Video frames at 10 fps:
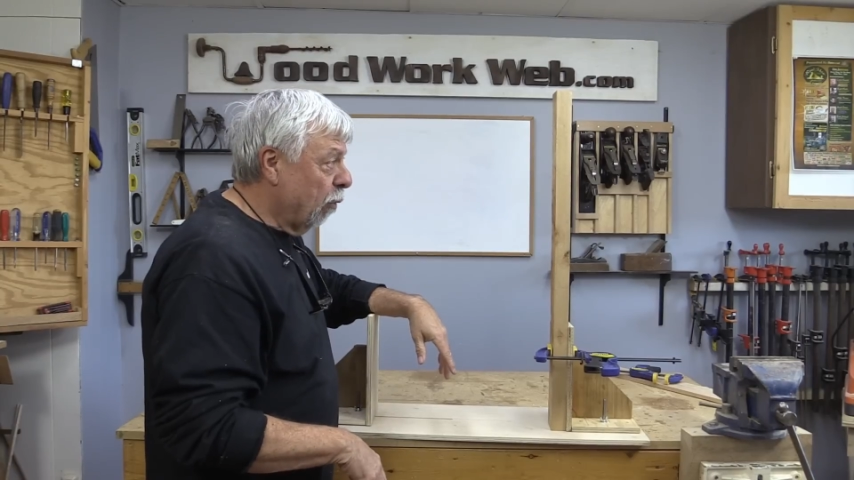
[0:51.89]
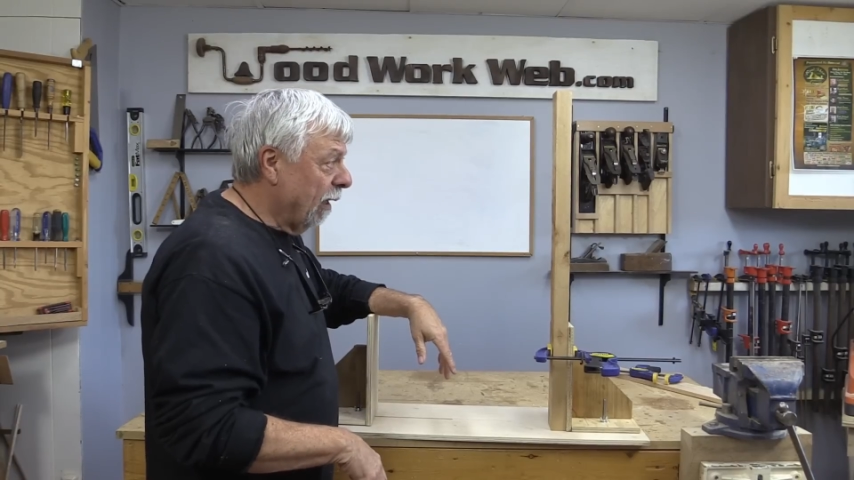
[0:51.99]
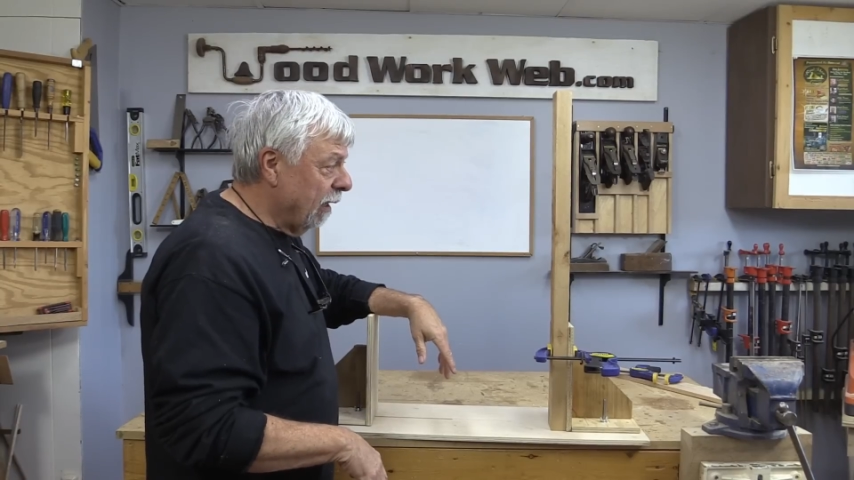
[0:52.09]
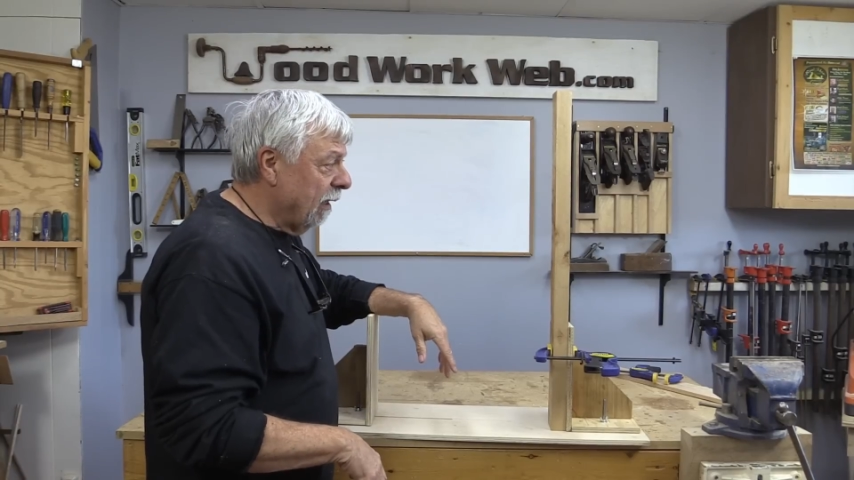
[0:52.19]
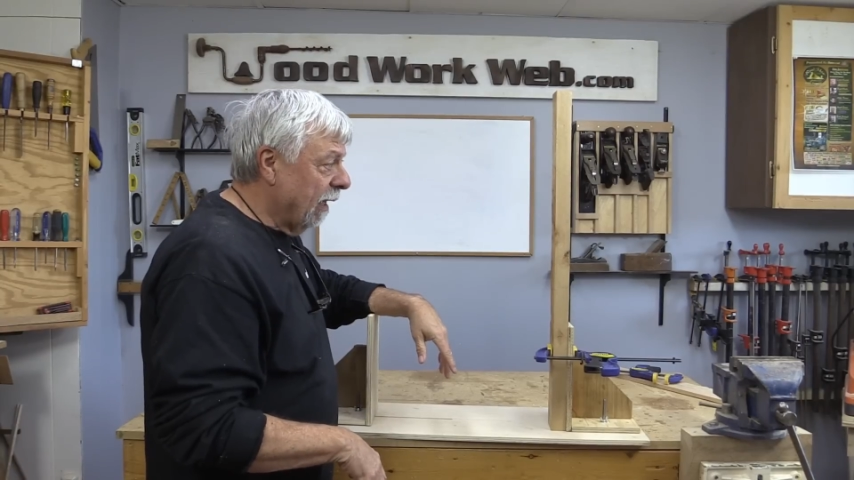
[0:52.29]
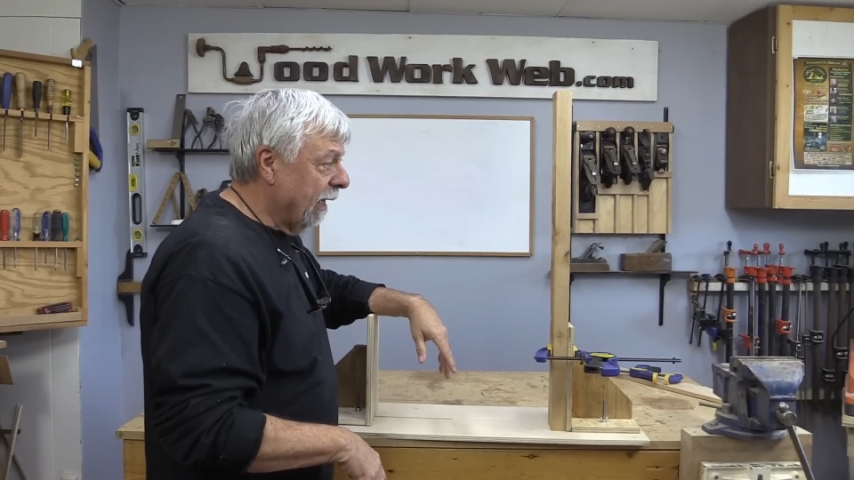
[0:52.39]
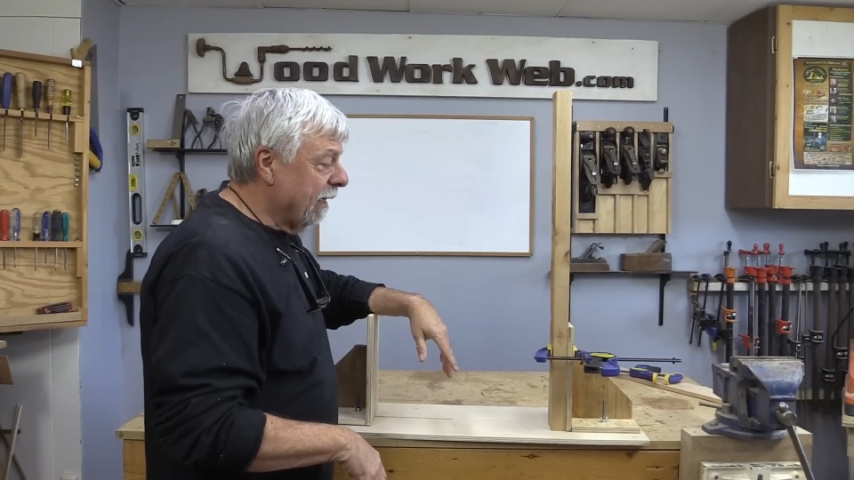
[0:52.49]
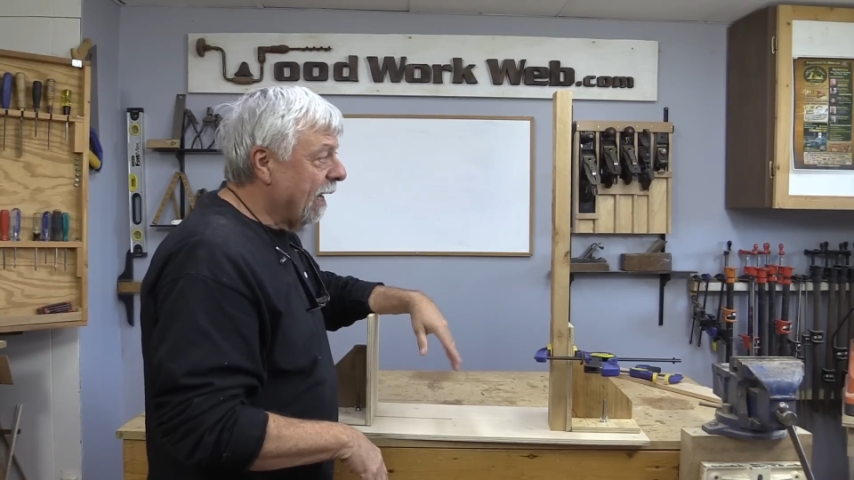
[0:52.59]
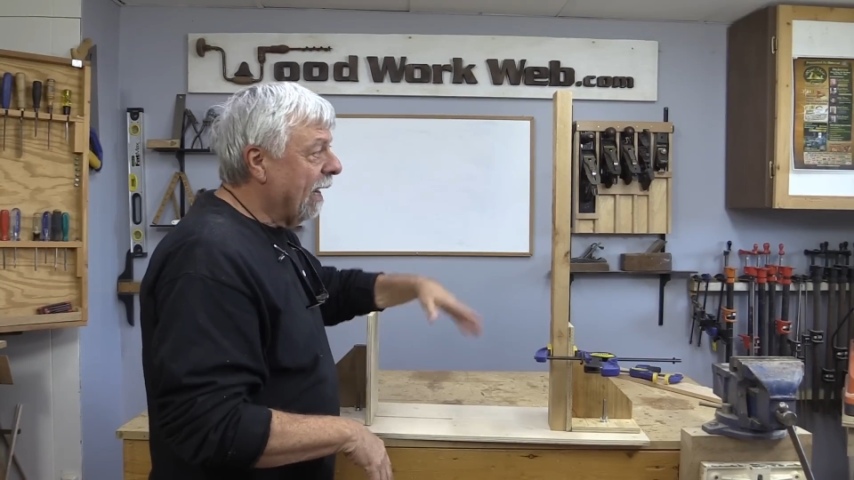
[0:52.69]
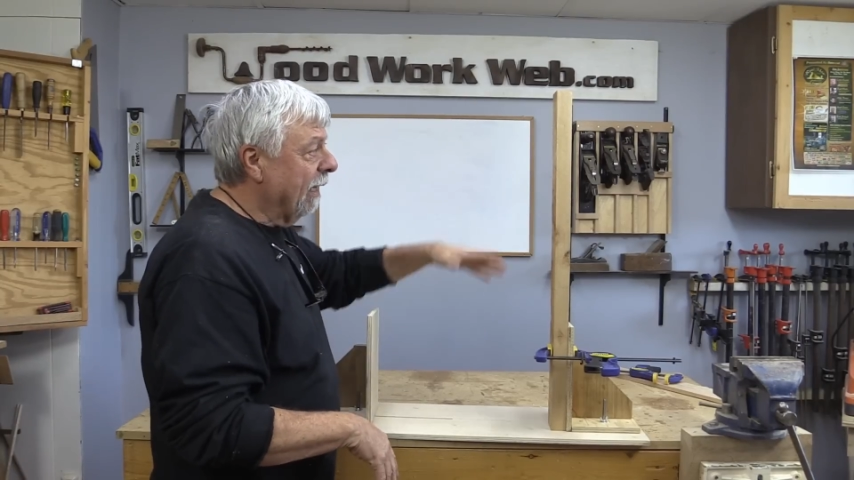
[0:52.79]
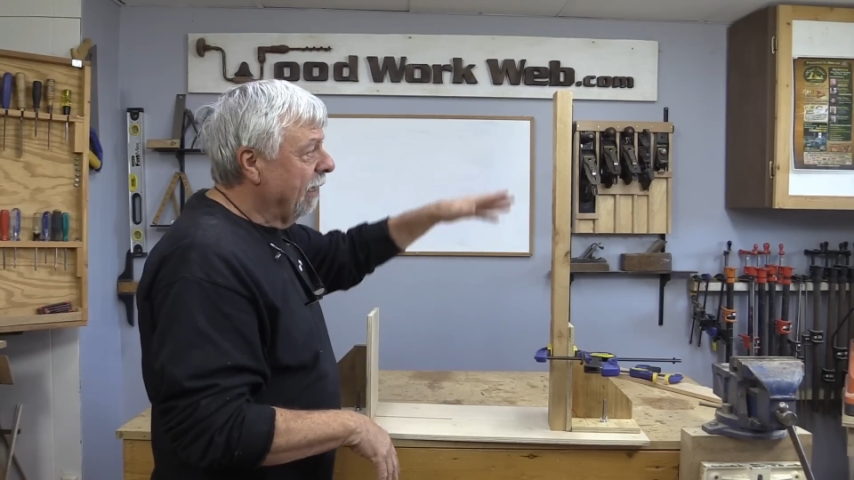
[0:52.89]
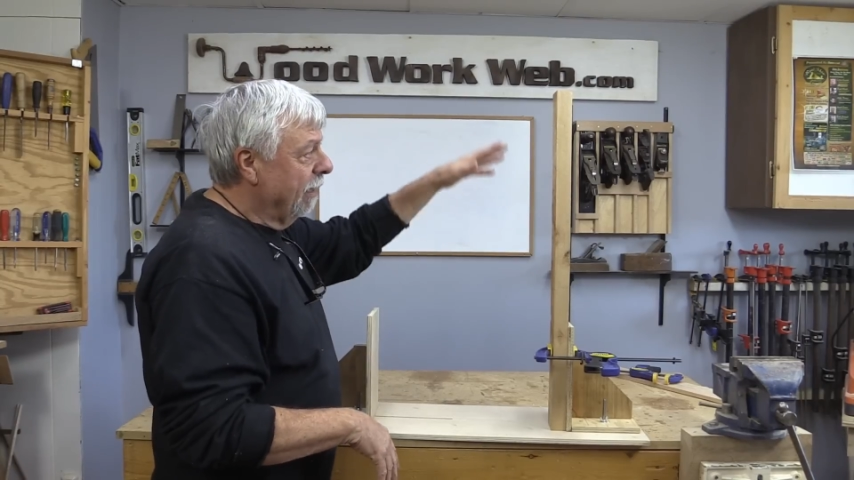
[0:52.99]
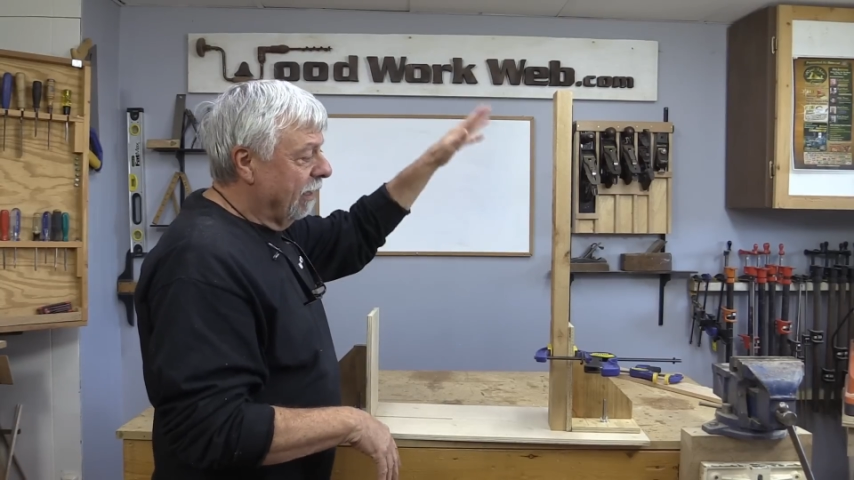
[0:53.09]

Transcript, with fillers: quickly like that.